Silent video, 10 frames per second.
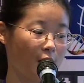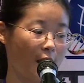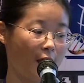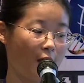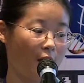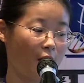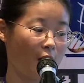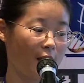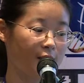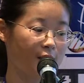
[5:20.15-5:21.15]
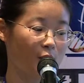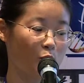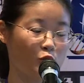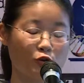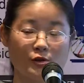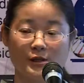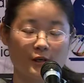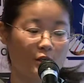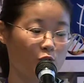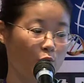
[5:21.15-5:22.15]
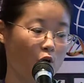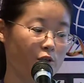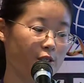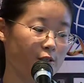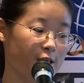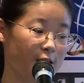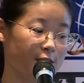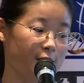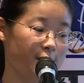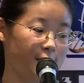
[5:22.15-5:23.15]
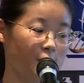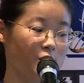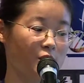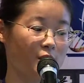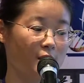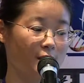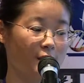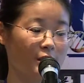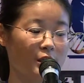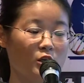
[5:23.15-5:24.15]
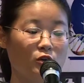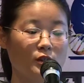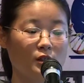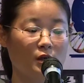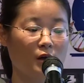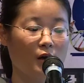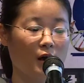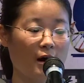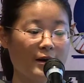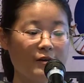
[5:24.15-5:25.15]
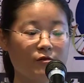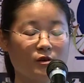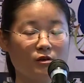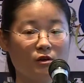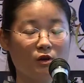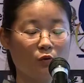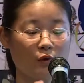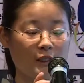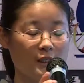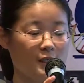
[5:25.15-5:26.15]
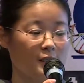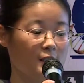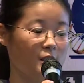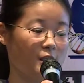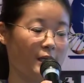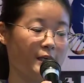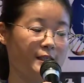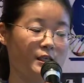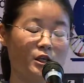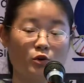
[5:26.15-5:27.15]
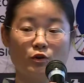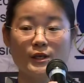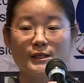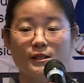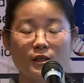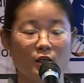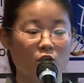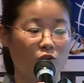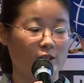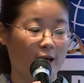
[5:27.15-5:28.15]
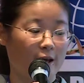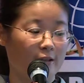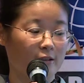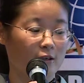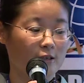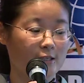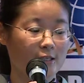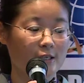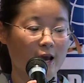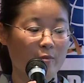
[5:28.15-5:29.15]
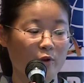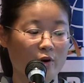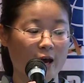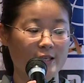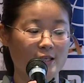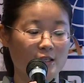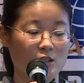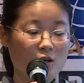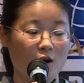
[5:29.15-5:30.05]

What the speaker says: at the mature stage, we also check the seed, the yield. However, we didn't get the increased yield and seed amino acids.